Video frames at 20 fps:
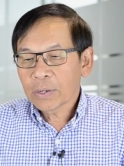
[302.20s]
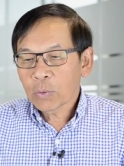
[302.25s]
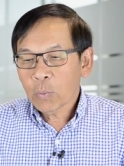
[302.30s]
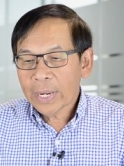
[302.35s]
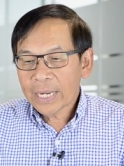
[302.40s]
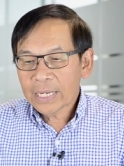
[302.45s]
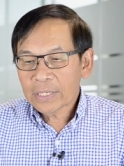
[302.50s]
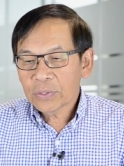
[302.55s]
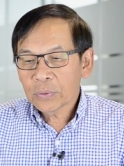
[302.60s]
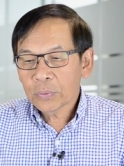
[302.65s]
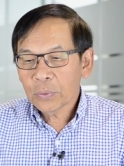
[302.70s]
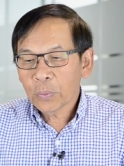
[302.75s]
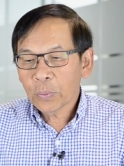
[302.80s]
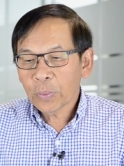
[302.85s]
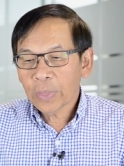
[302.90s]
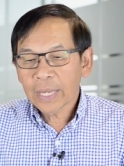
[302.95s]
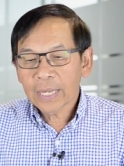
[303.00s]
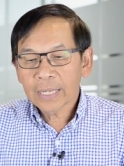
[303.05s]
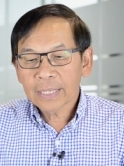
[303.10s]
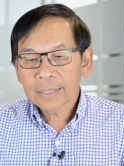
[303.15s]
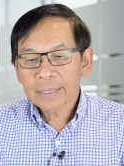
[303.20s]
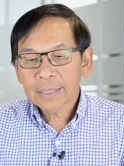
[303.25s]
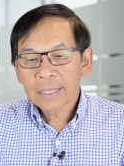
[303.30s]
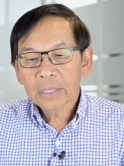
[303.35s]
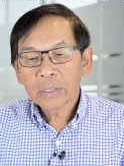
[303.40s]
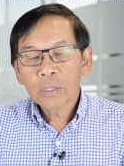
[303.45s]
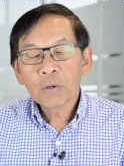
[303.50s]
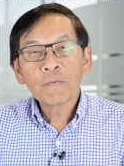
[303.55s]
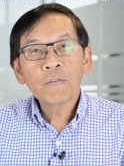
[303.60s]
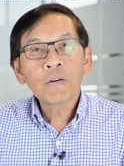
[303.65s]
and ways to do things.
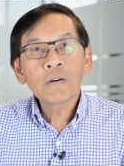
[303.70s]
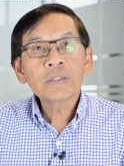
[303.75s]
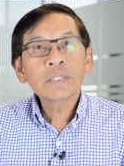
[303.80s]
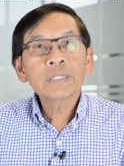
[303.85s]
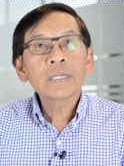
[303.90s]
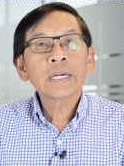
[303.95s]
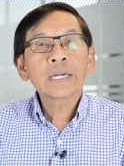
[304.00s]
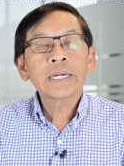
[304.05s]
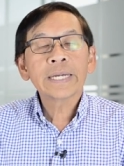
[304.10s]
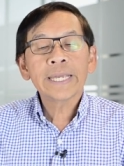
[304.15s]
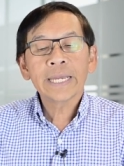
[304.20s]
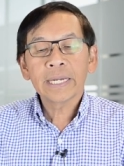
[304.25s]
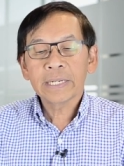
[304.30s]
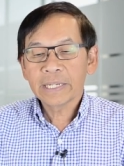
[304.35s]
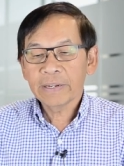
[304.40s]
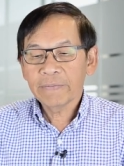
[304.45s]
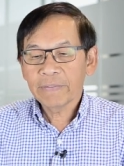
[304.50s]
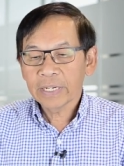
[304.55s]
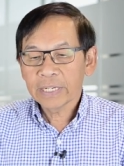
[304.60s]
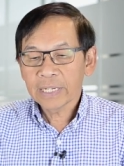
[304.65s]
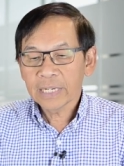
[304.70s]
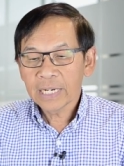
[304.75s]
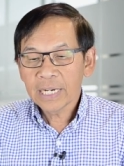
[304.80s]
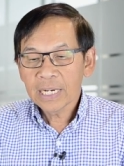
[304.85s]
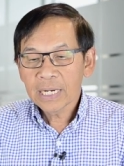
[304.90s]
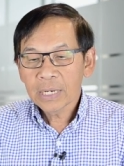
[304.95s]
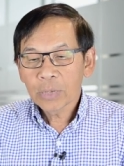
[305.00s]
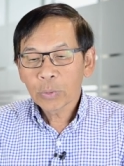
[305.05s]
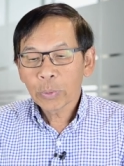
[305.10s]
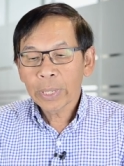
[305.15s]
To foster
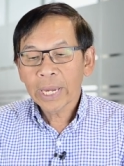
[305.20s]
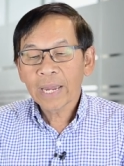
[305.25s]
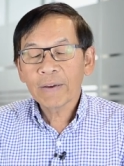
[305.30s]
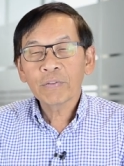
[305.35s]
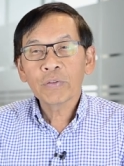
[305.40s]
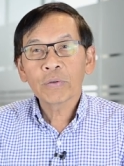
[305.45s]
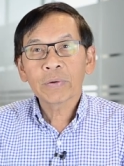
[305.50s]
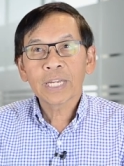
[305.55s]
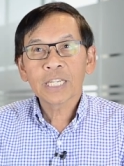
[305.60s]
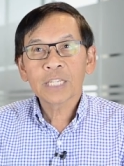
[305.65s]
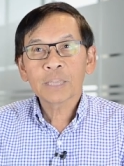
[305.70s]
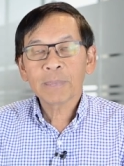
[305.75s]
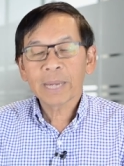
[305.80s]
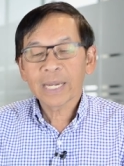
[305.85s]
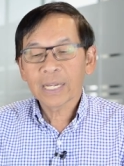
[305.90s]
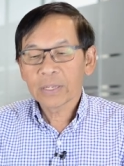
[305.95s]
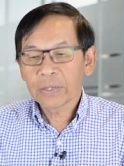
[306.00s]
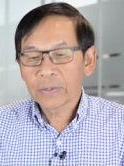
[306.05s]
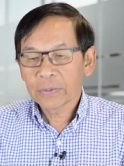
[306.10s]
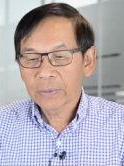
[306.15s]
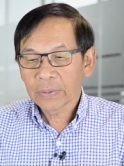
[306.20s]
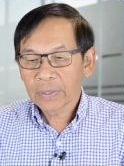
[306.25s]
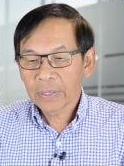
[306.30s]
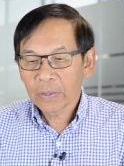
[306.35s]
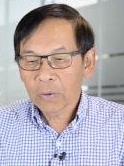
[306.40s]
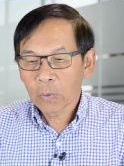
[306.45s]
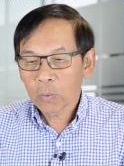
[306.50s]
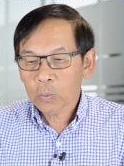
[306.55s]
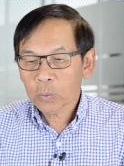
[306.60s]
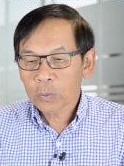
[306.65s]
creativity, we have to respect
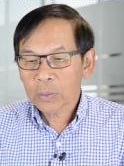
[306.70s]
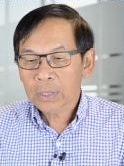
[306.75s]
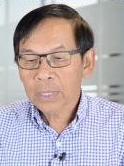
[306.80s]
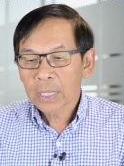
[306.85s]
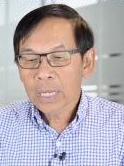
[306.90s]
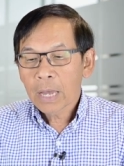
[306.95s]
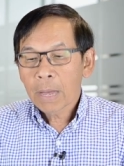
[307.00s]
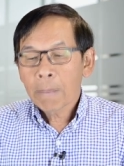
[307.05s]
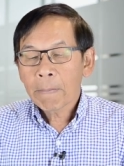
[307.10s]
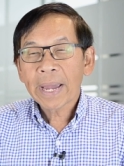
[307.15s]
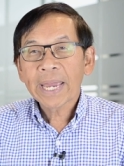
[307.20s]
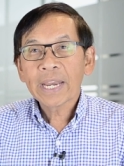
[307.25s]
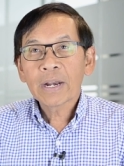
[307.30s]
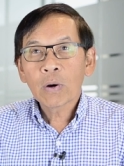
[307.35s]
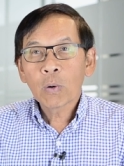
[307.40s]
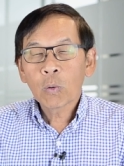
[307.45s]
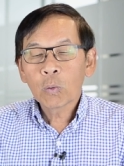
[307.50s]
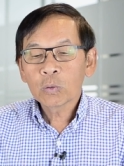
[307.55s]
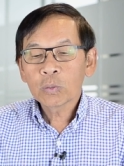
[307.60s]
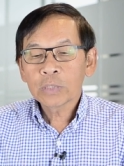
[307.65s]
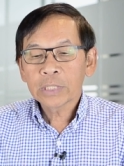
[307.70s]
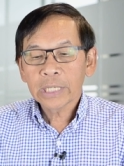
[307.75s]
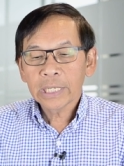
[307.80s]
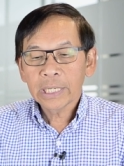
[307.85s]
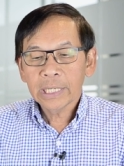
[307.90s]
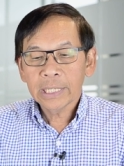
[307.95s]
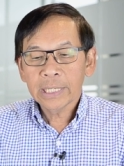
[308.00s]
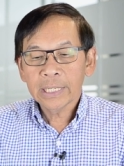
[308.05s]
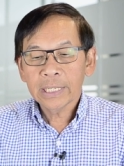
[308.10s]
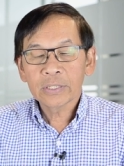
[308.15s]
those. My role
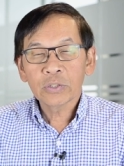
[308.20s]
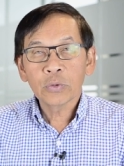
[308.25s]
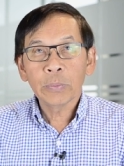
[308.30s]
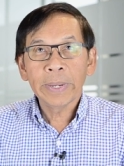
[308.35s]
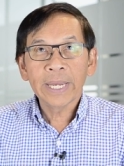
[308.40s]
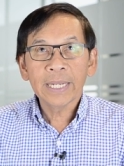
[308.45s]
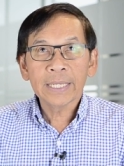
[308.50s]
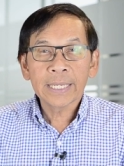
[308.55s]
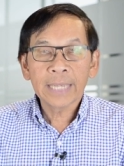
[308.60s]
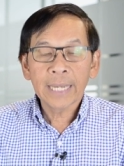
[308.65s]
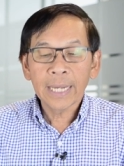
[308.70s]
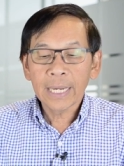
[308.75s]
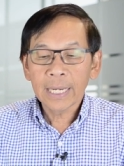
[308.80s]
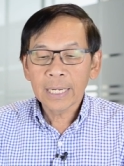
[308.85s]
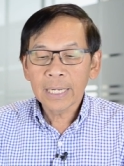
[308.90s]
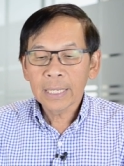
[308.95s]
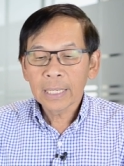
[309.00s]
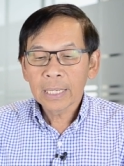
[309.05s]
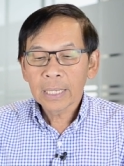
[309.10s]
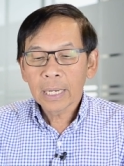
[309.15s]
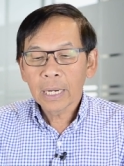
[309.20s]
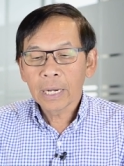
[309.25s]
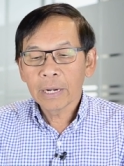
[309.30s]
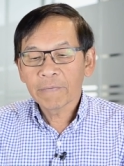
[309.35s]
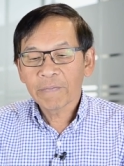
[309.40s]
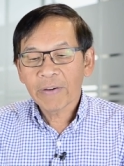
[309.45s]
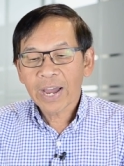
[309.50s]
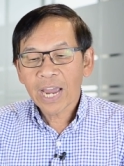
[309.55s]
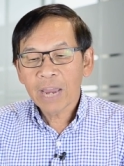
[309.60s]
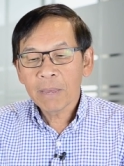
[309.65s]
is to maintain
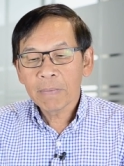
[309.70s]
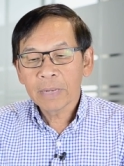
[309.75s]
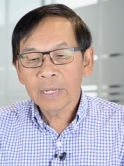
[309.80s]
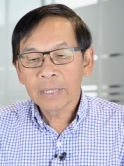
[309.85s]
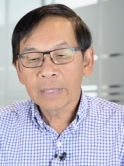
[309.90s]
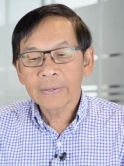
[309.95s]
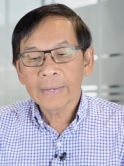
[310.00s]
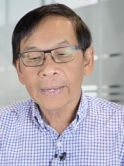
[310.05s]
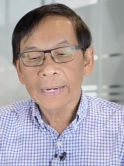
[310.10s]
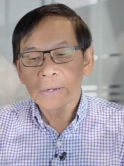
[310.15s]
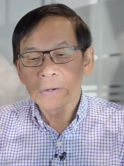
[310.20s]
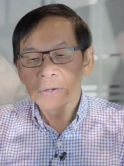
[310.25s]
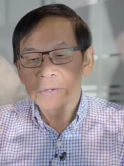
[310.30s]
an environment that